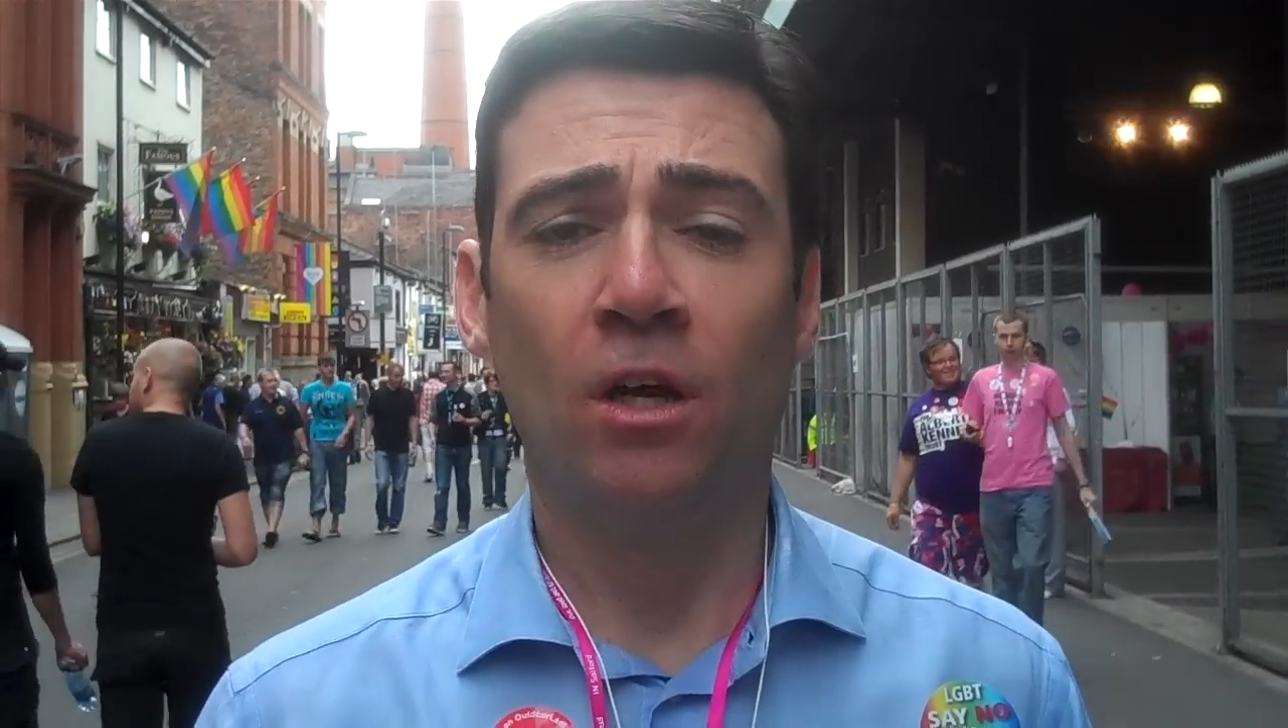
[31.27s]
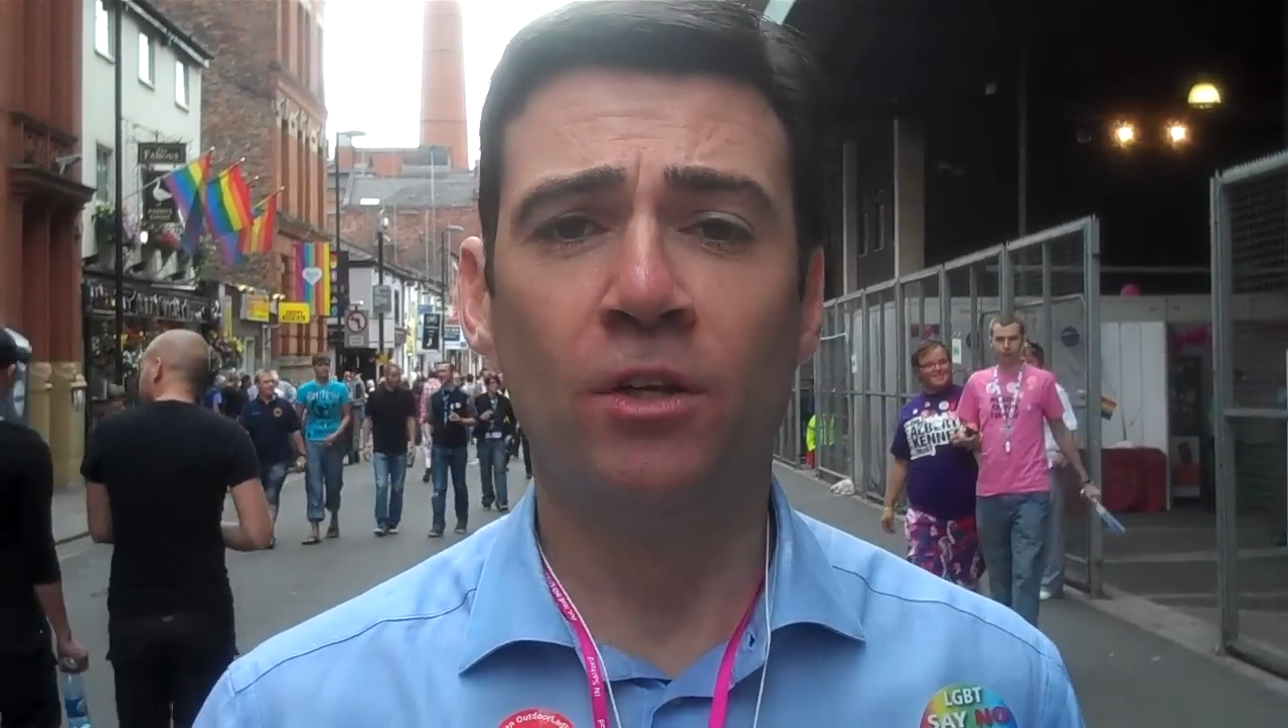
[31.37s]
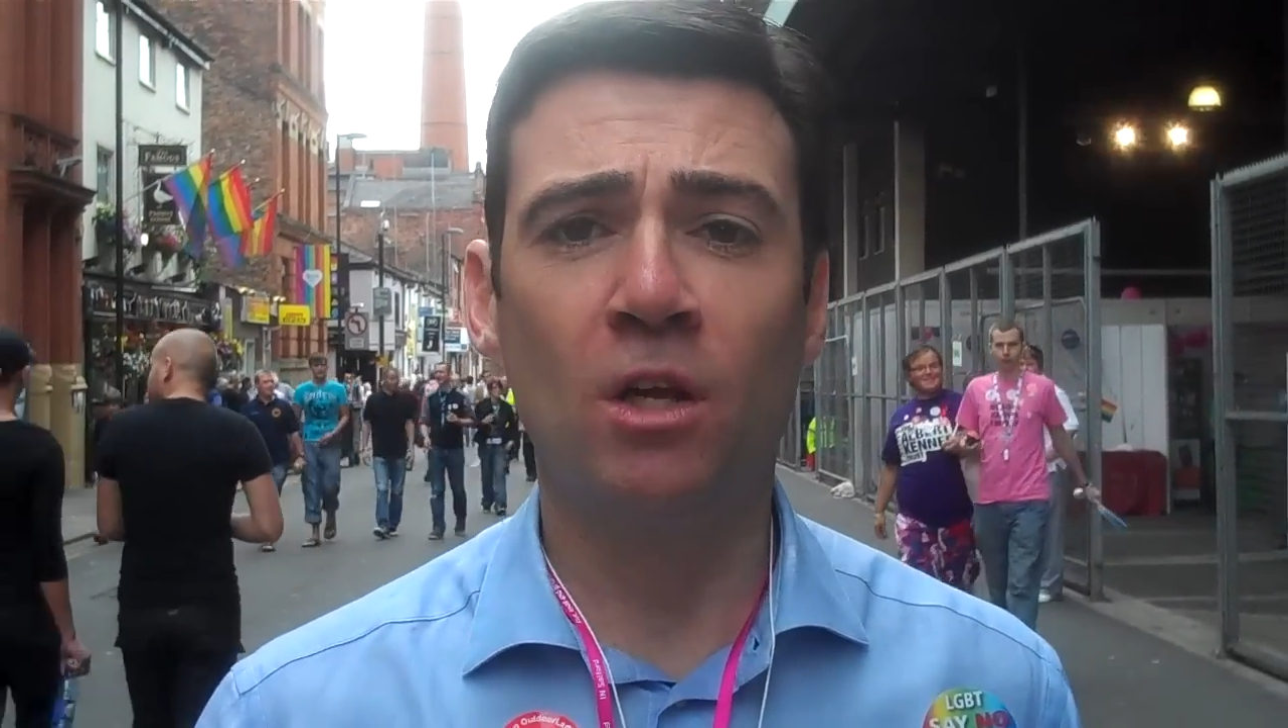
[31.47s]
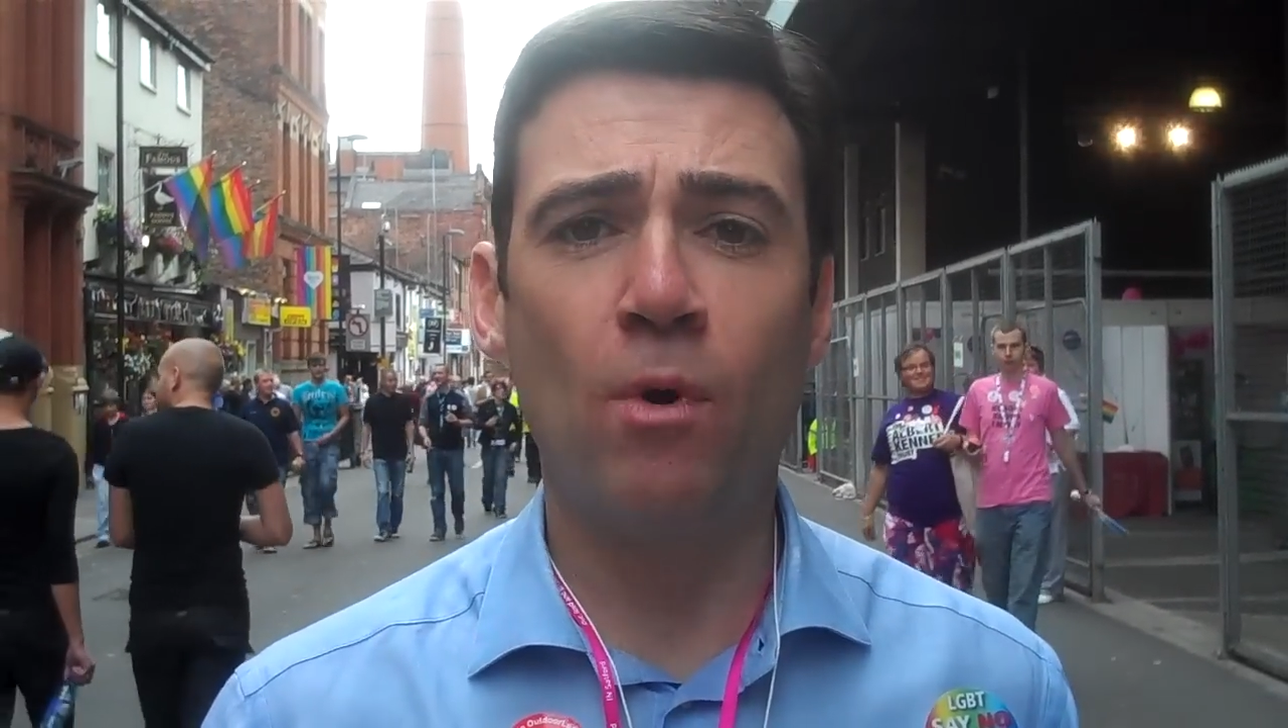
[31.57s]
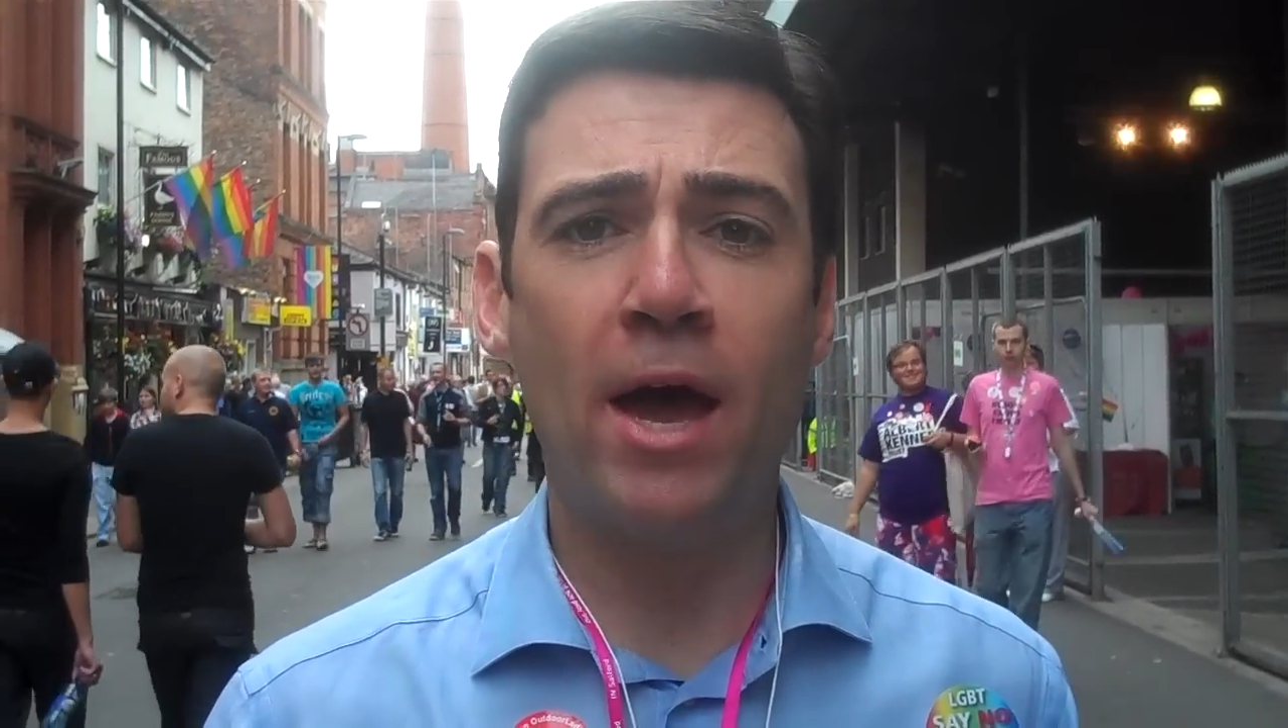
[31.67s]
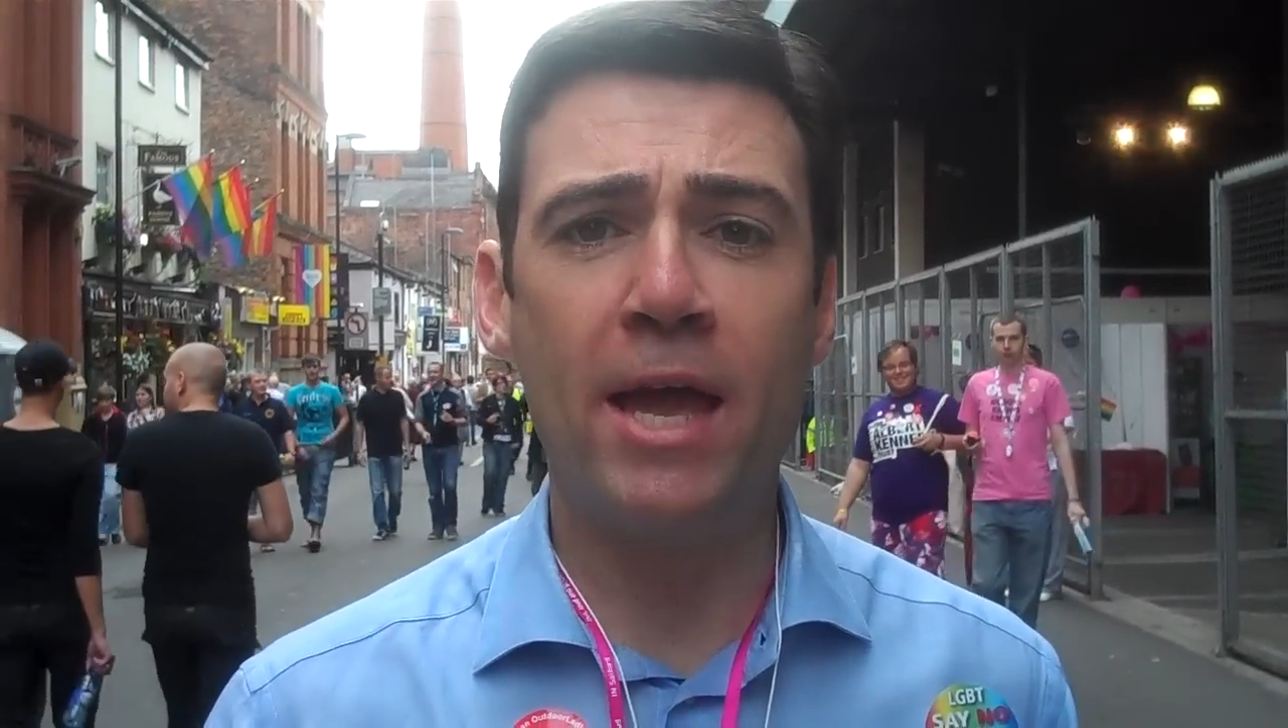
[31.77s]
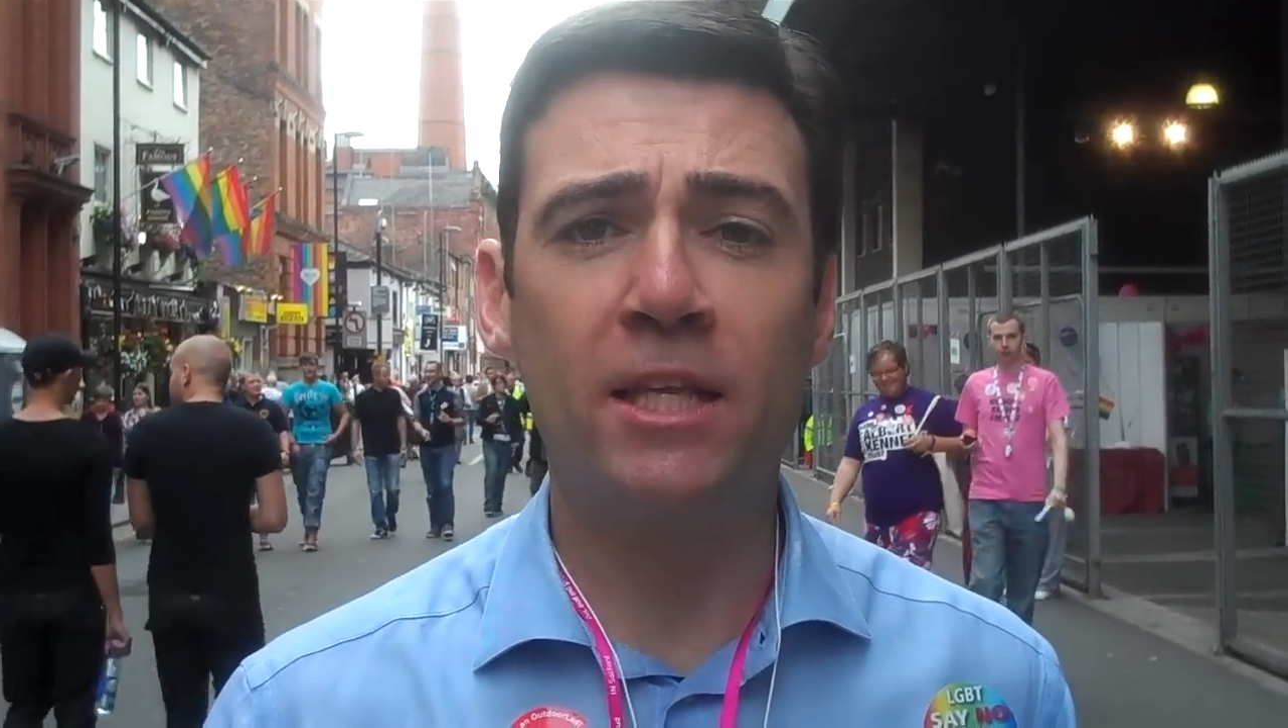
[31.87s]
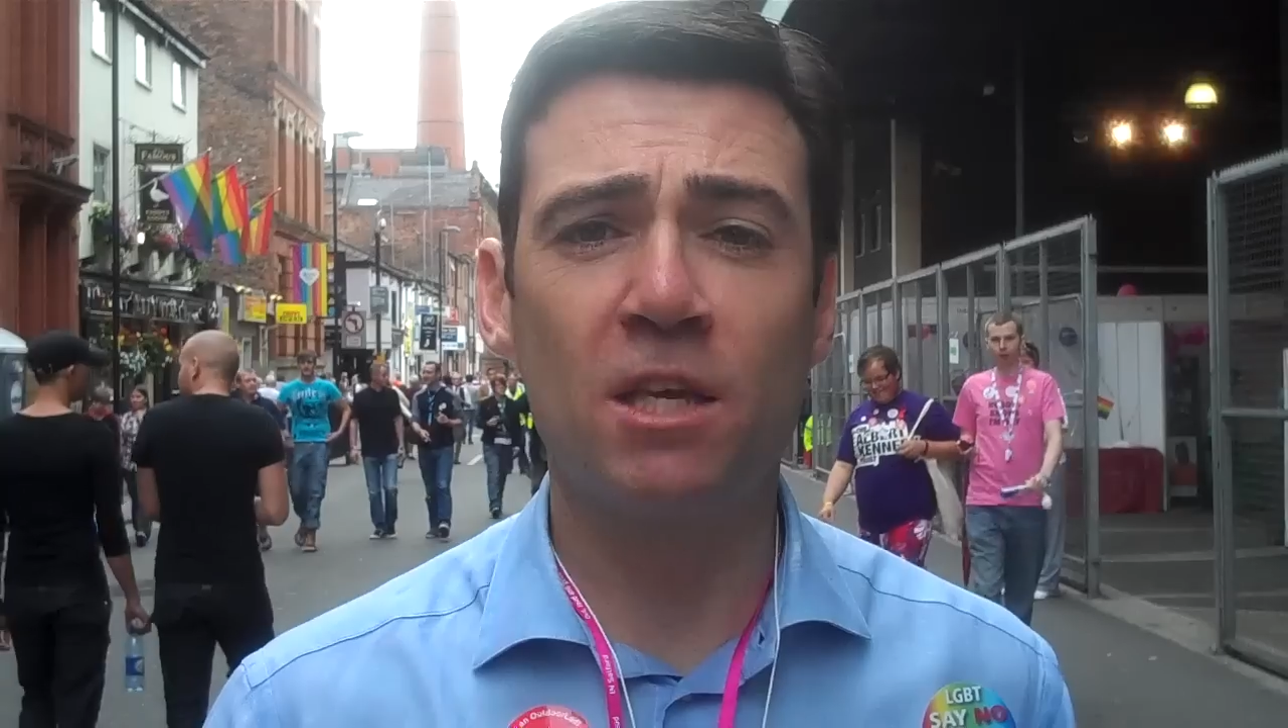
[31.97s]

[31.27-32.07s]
underway